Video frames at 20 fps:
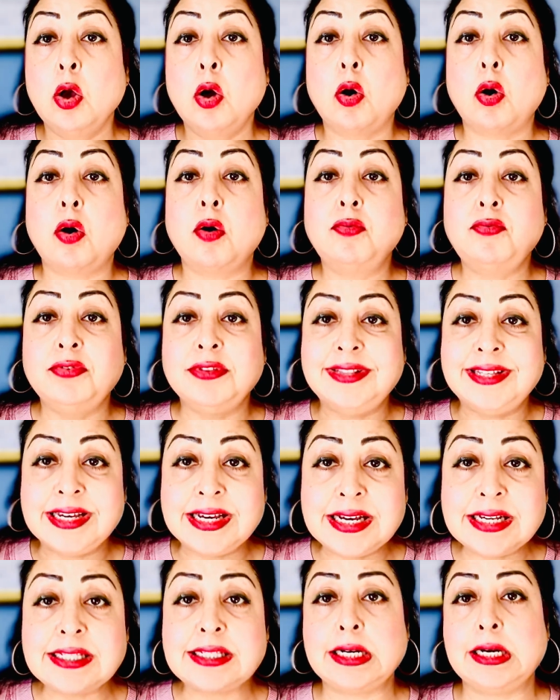of
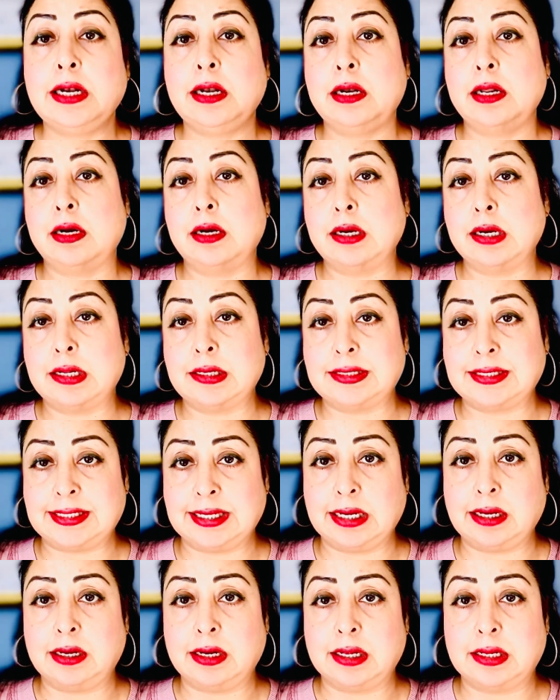these internal
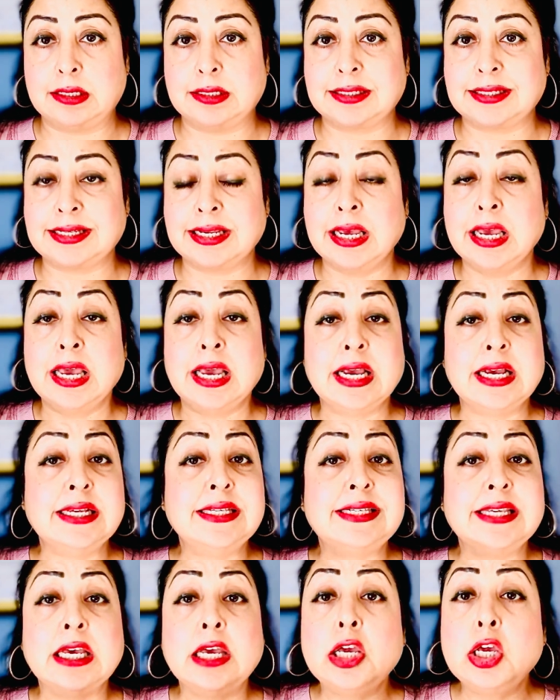signals
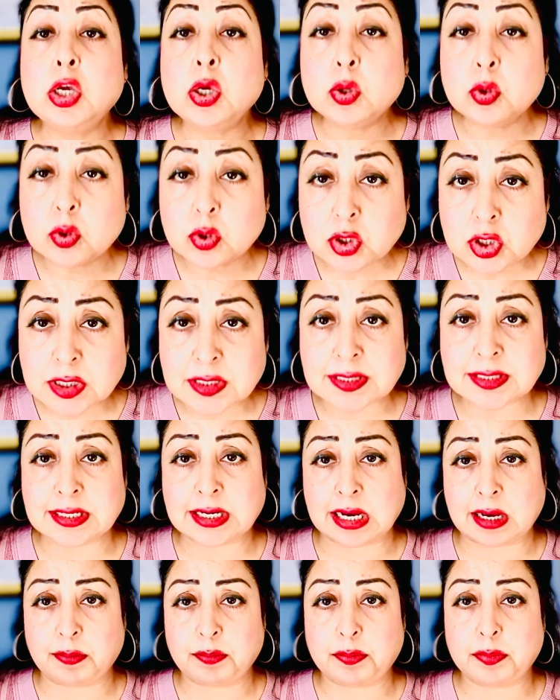is a huge
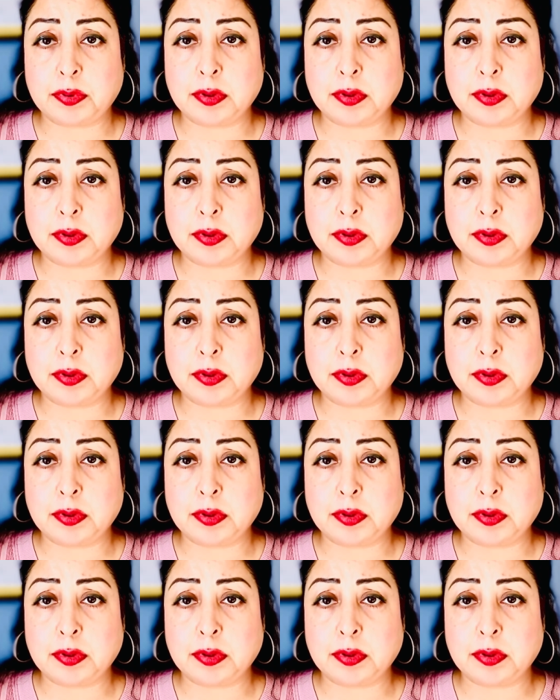step,